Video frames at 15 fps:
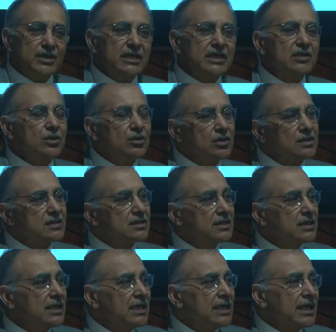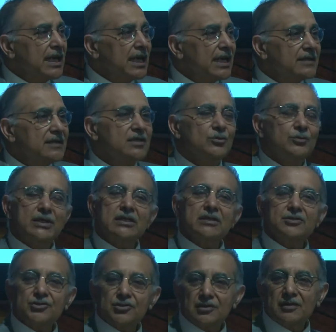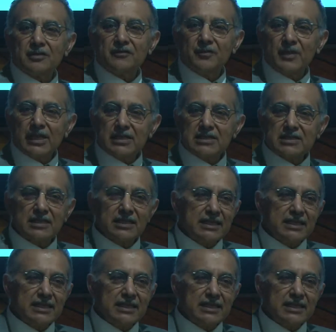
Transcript: He looked at the New England Journal of Medicine,